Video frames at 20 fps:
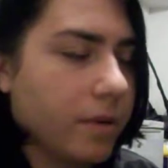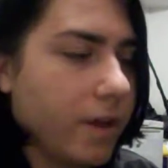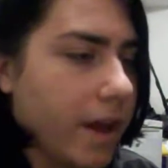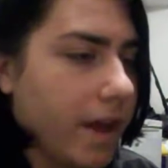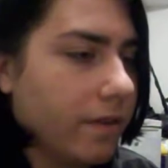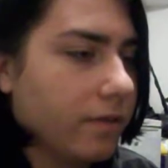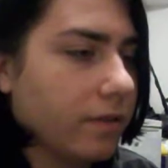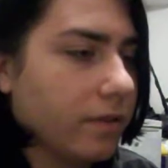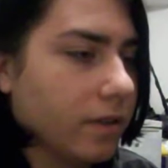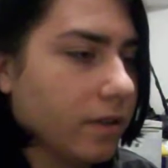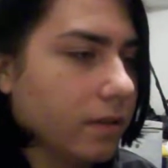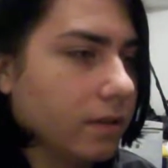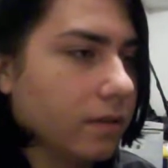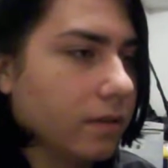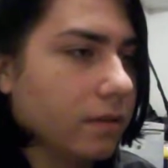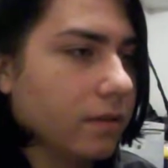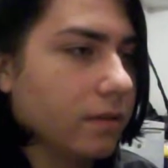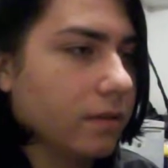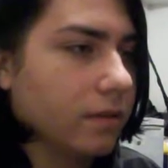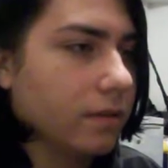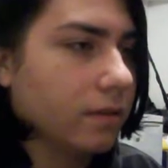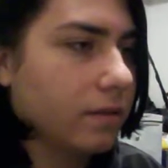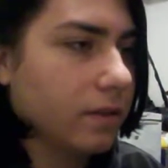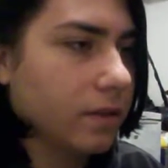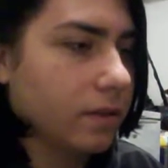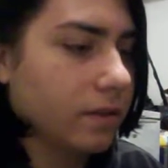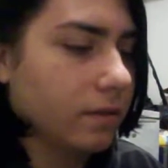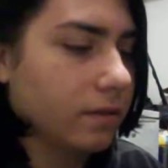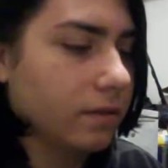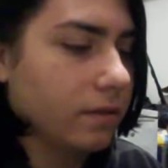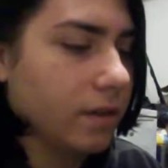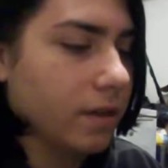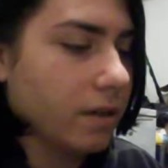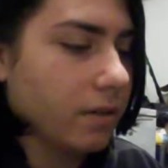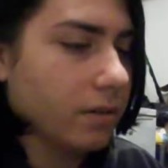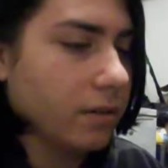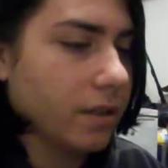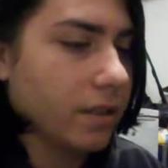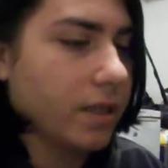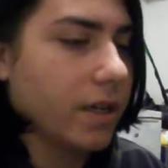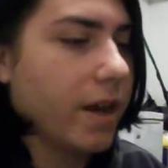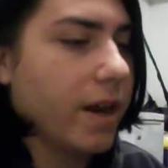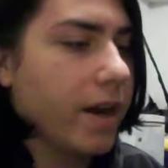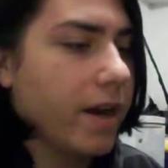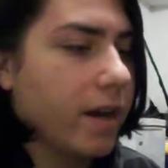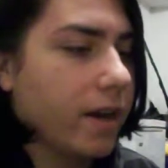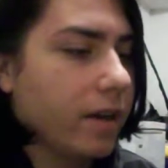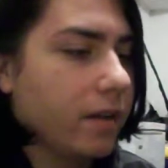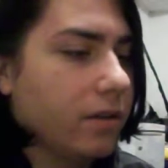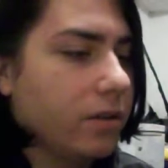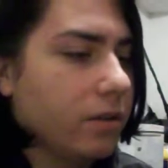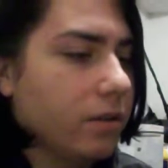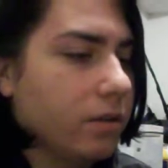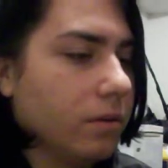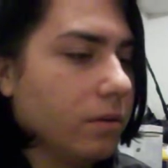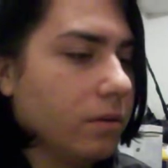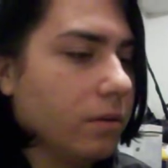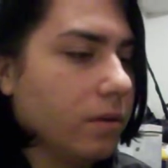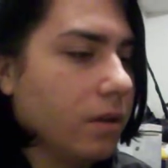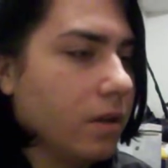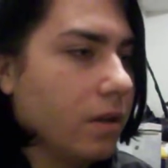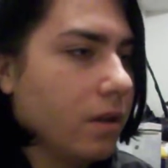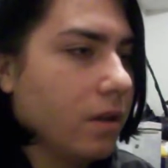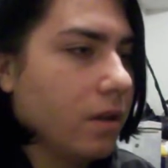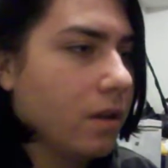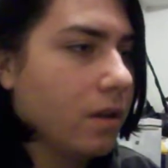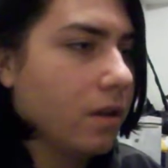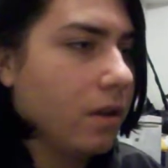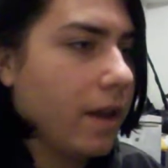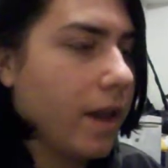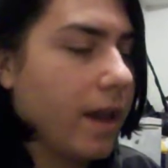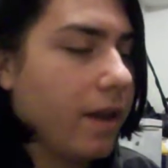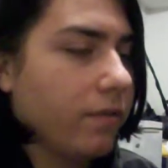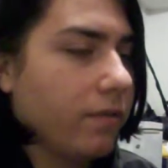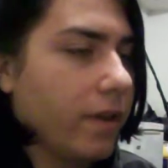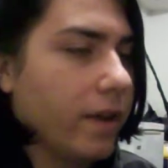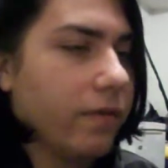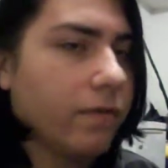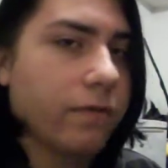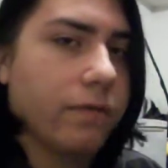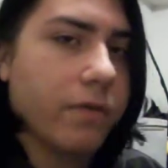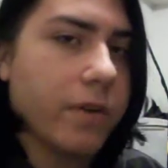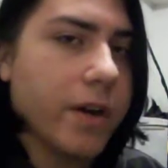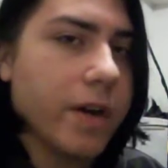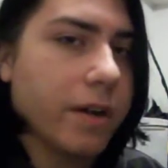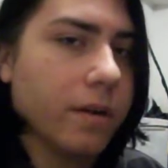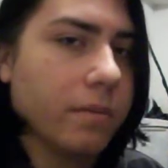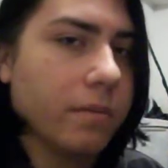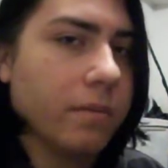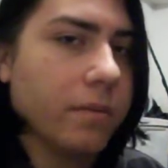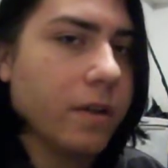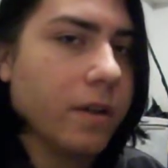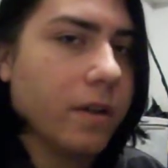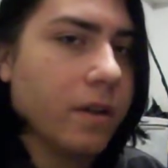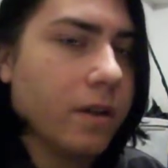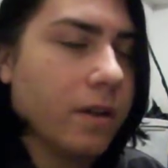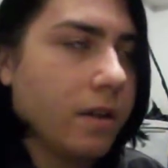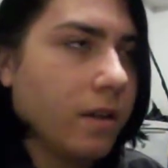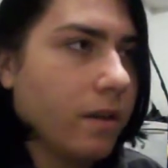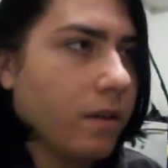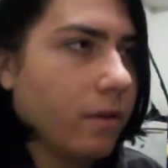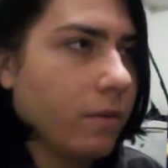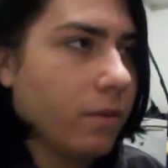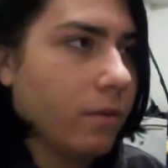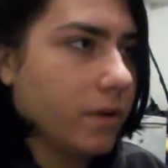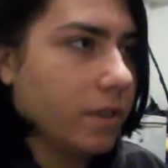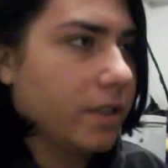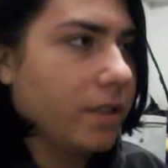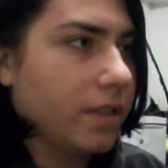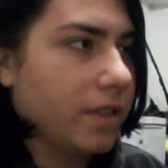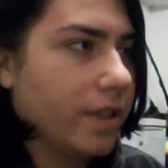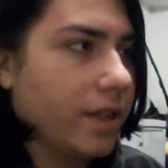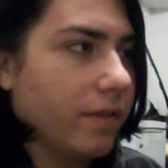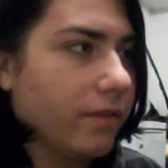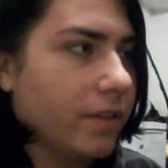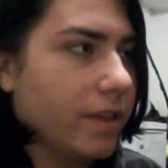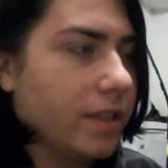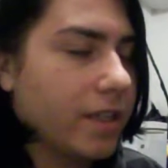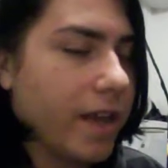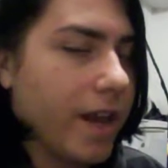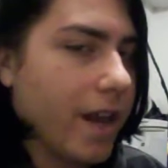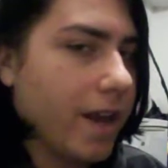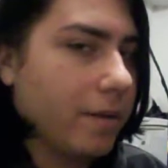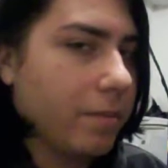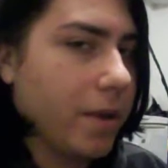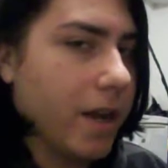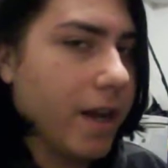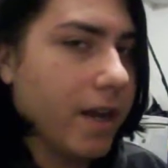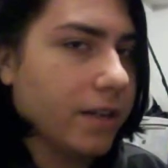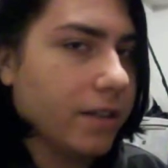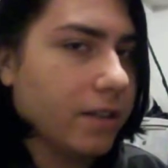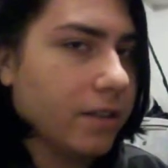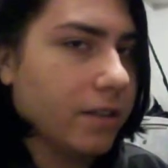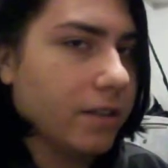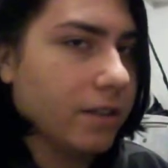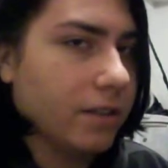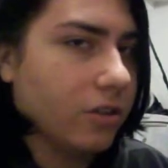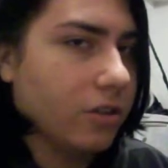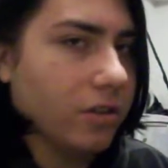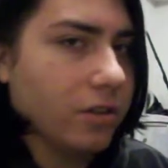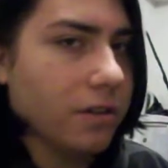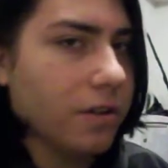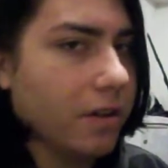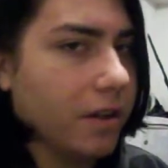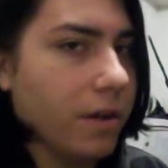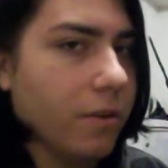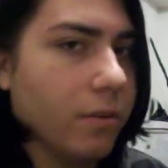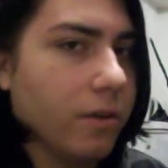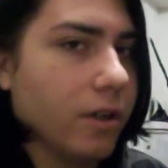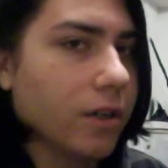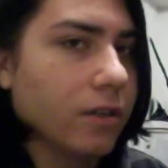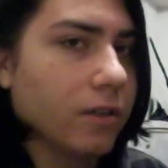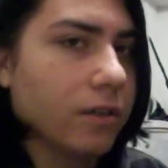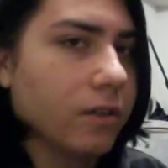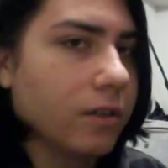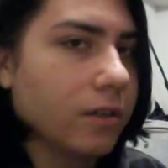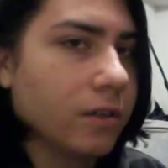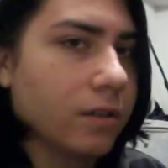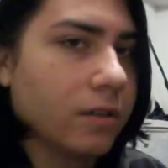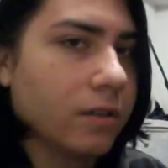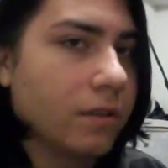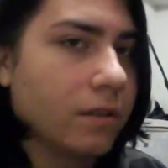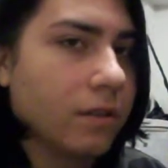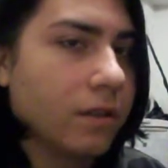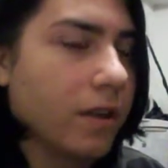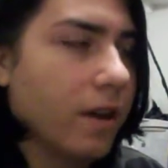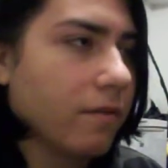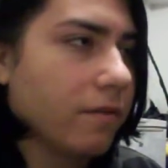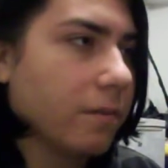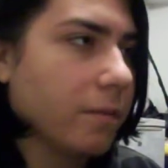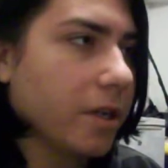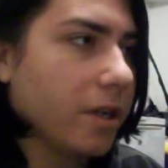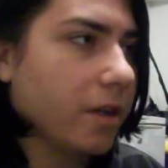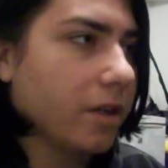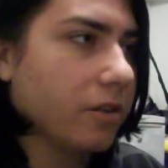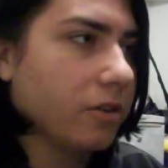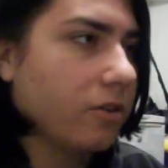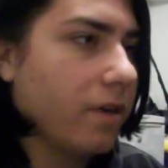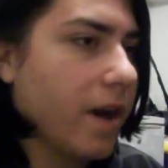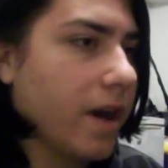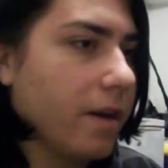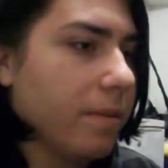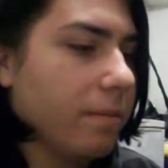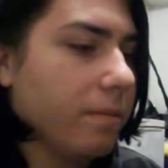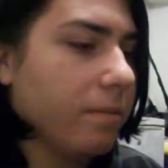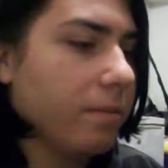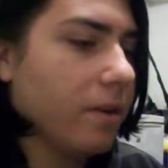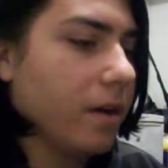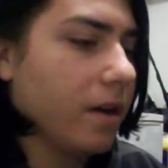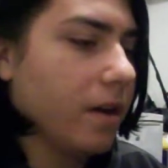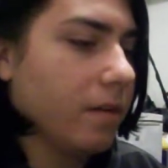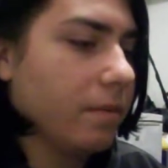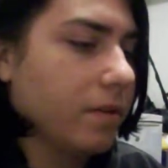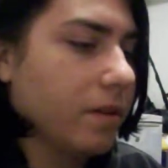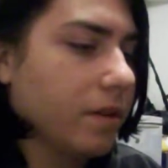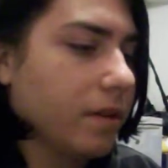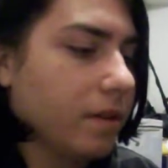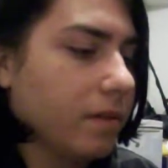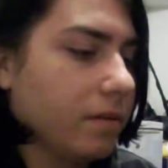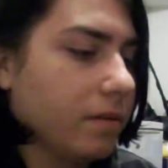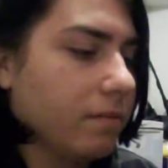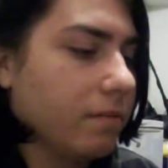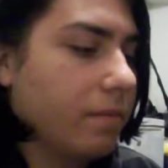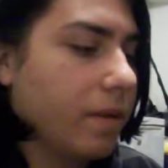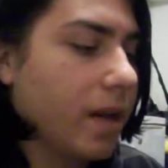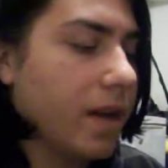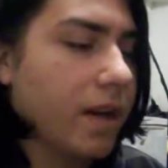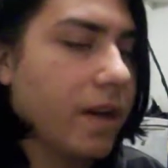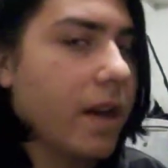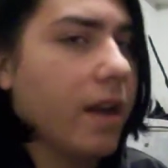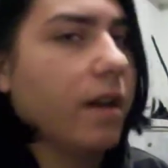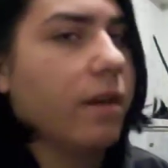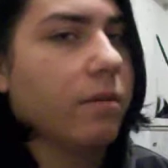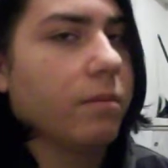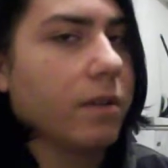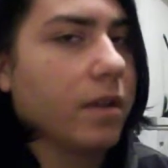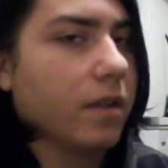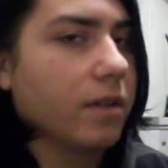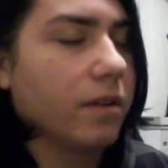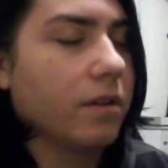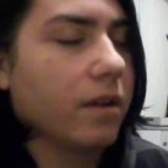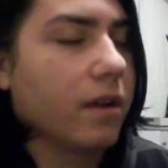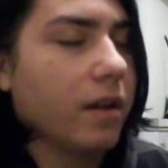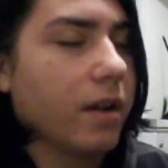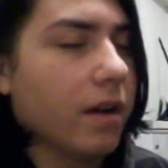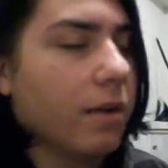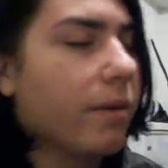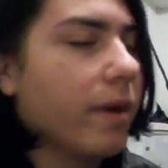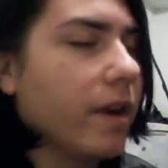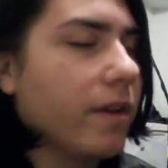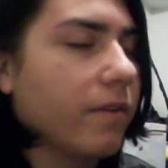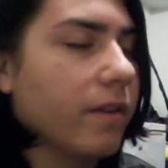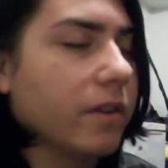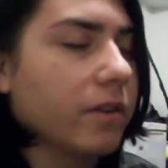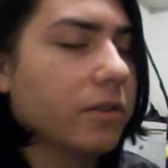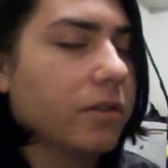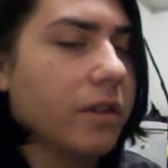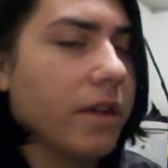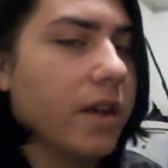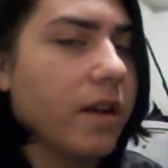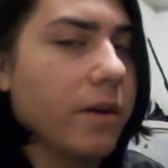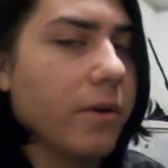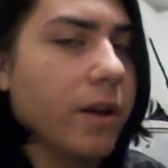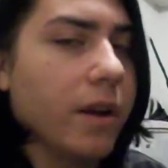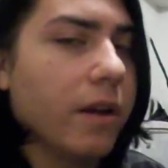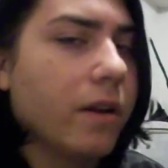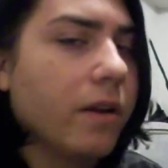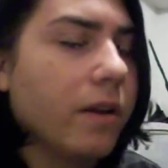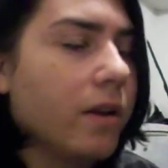have the desire to have that freedom, if this act passes, it's just going to get worse. The government can try to pin it down, but it's just going to get away eventually anyway.